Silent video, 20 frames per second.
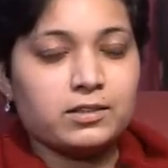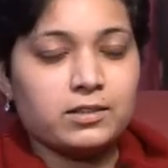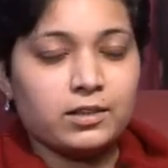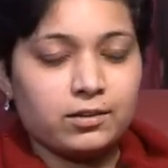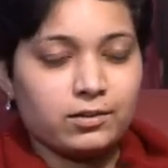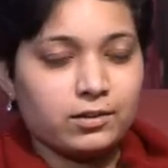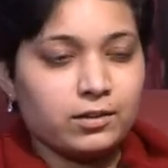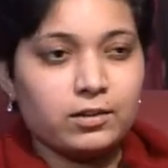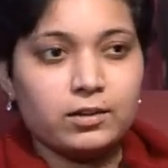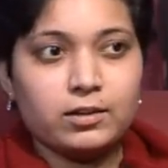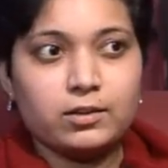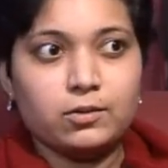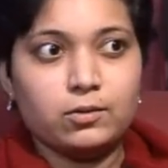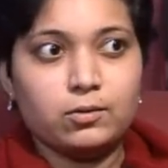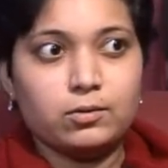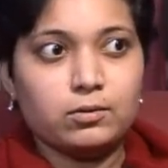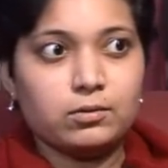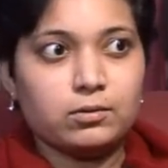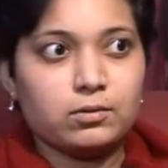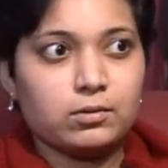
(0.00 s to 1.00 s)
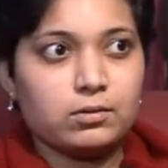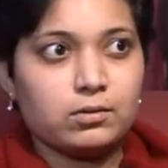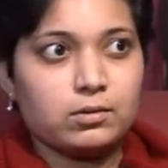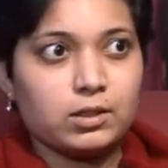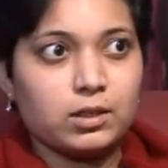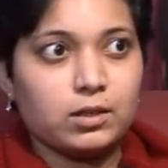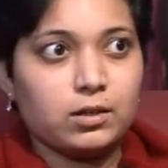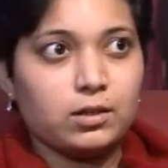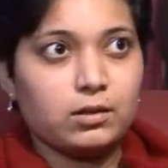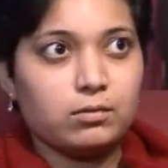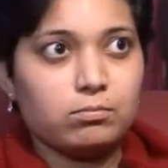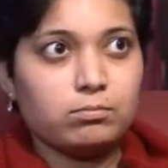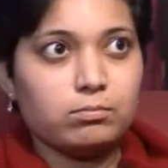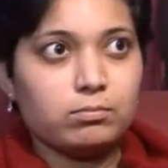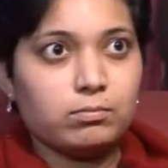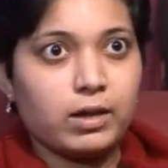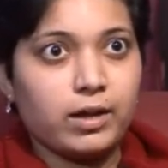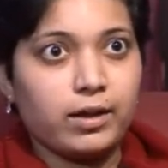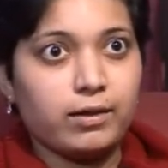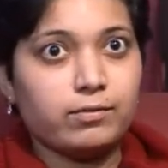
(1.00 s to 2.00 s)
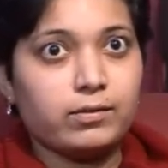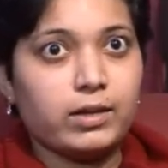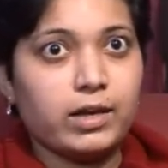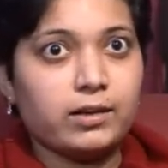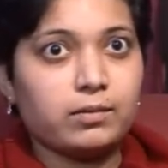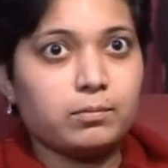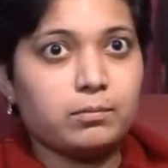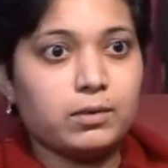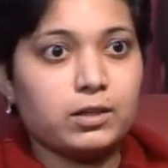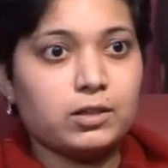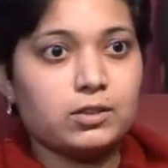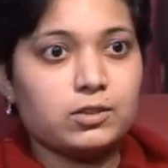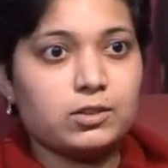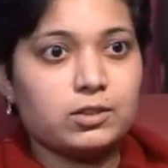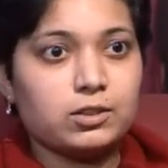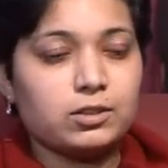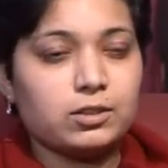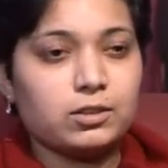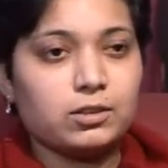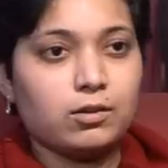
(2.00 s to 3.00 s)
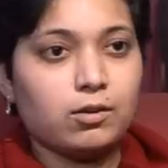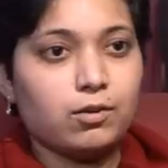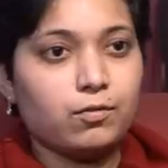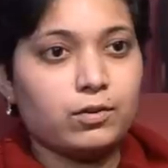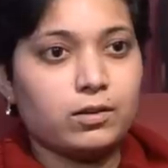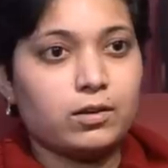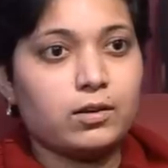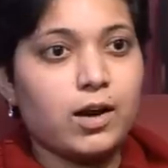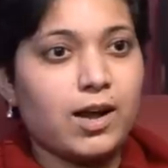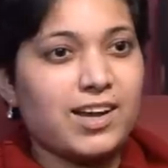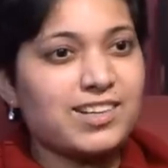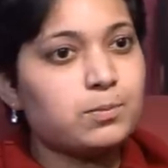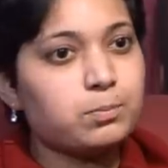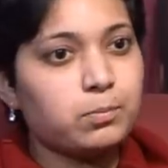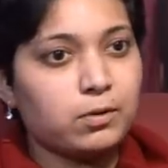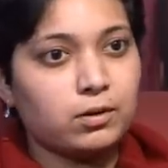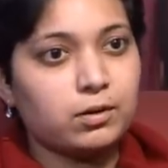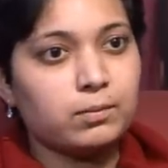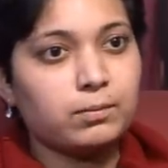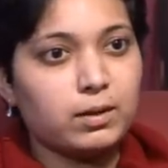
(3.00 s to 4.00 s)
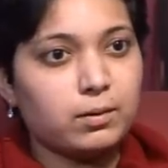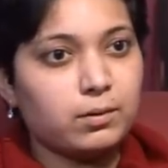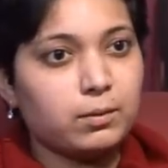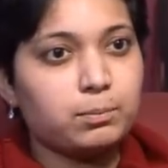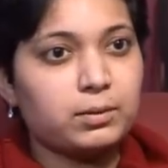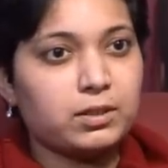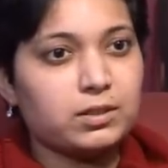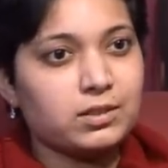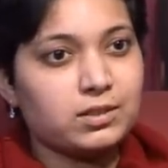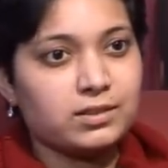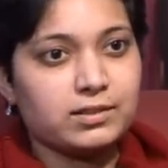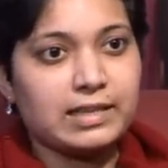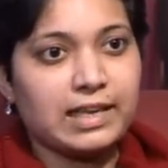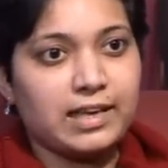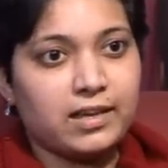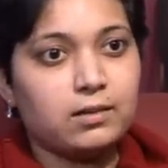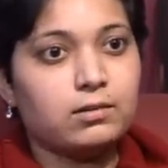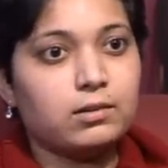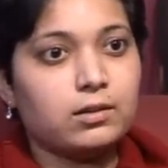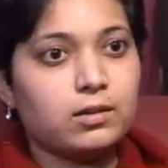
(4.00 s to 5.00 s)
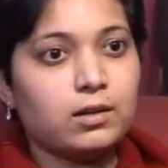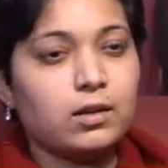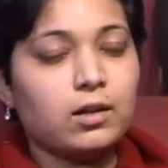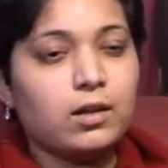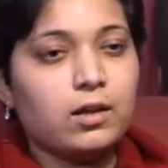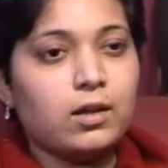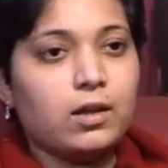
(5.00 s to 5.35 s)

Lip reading: they really don't have that much of a grasp on a person's health